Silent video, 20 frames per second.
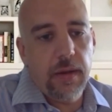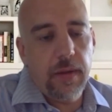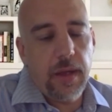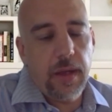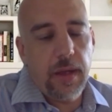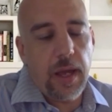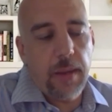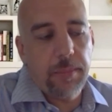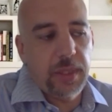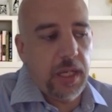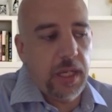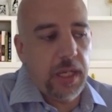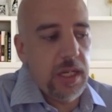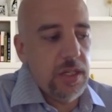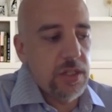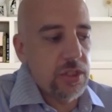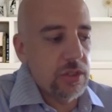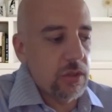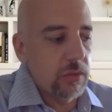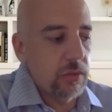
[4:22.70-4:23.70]

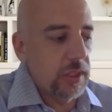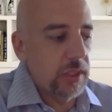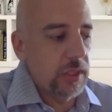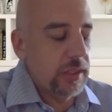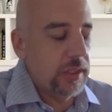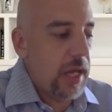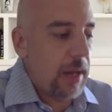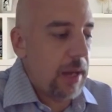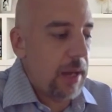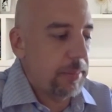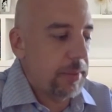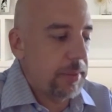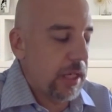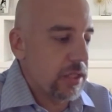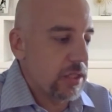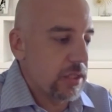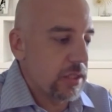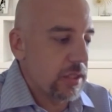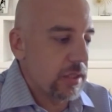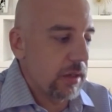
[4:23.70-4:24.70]
applications, OTT
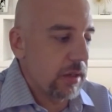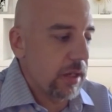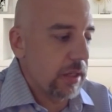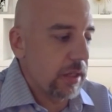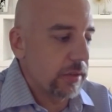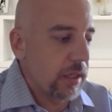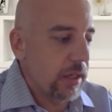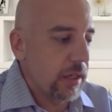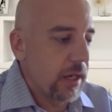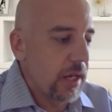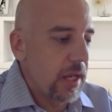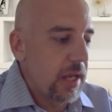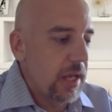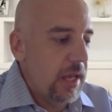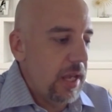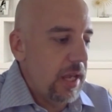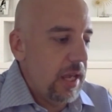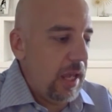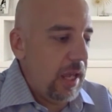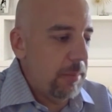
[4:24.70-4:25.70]
applications that are out there,
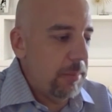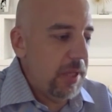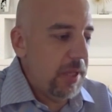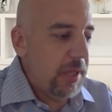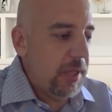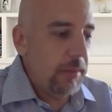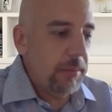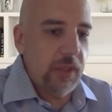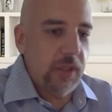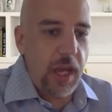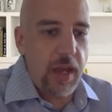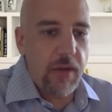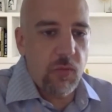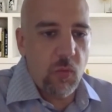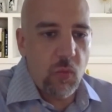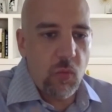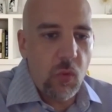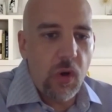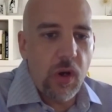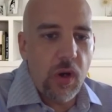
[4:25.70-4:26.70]
and be able to
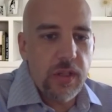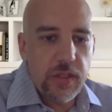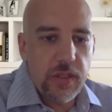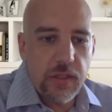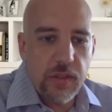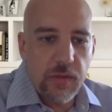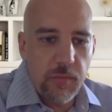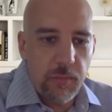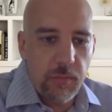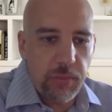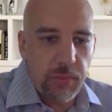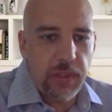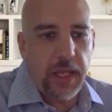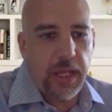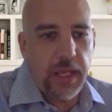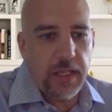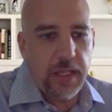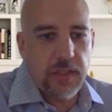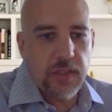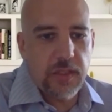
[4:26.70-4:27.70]
have one
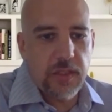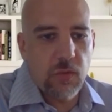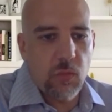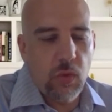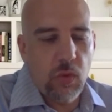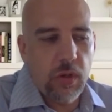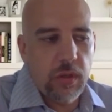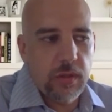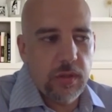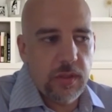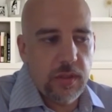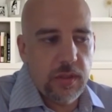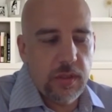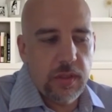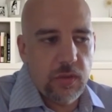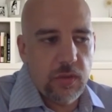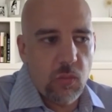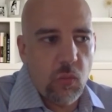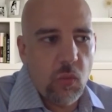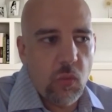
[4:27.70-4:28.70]
place, one
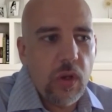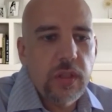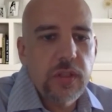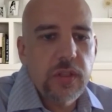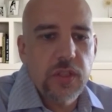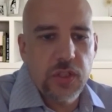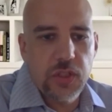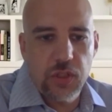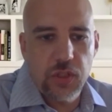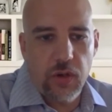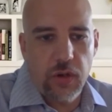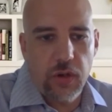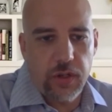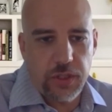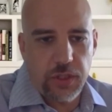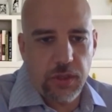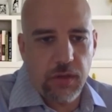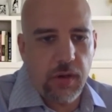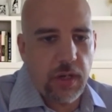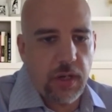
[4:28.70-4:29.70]

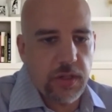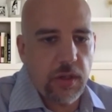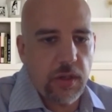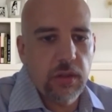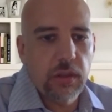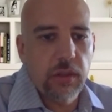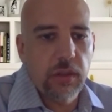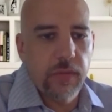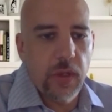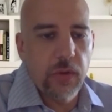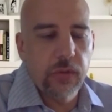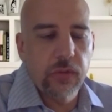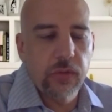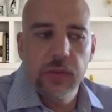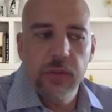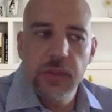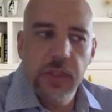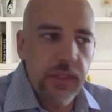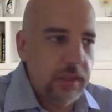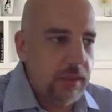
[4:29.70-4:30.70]
search across all of
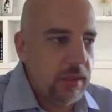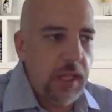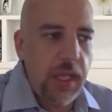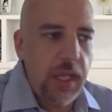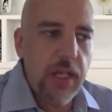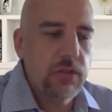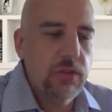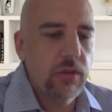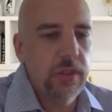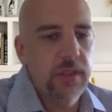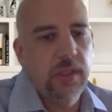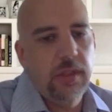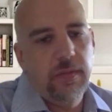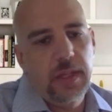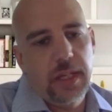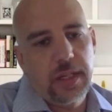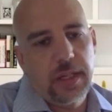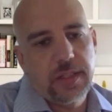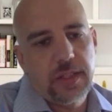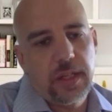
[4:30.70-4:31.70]
those. Android
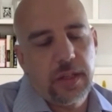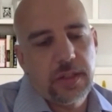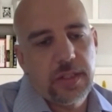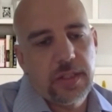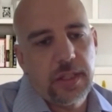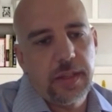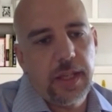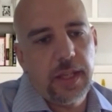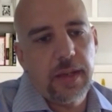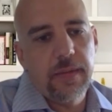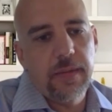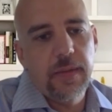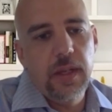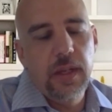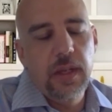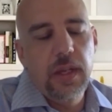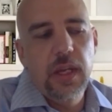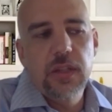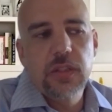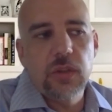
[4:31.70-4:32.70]
TV excels at that.
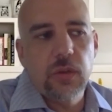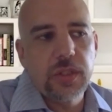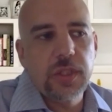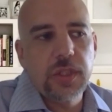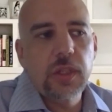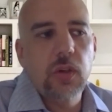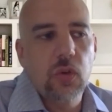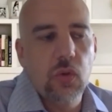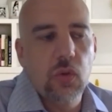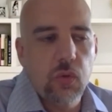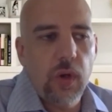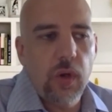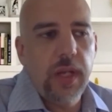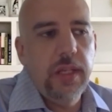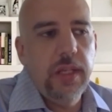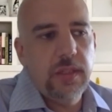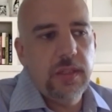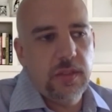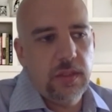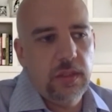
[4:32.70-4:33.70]
So it's a
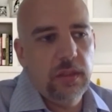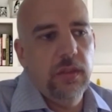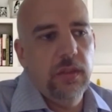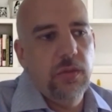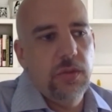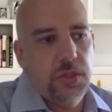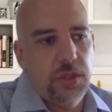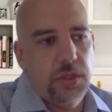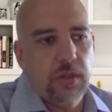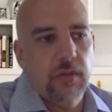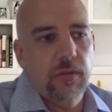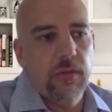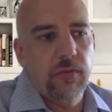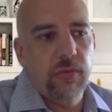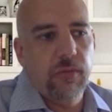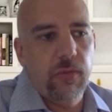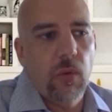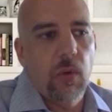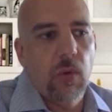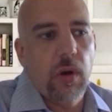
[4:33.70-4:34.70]
great solution
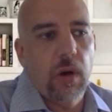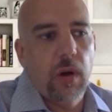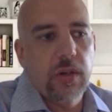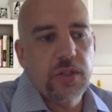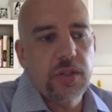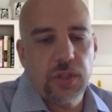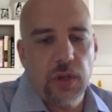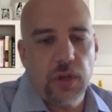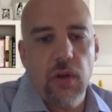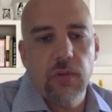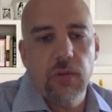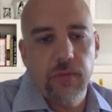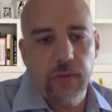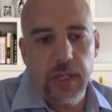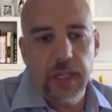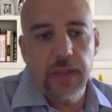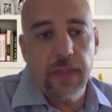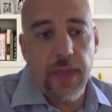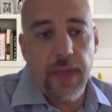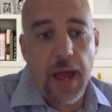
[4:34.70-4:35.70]
for
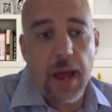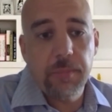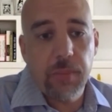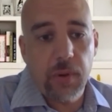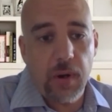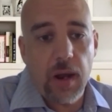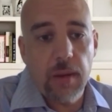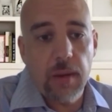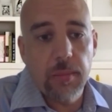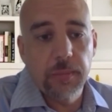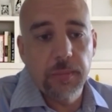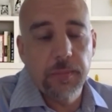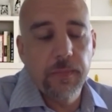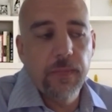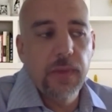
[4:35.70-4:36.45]
solving that problem.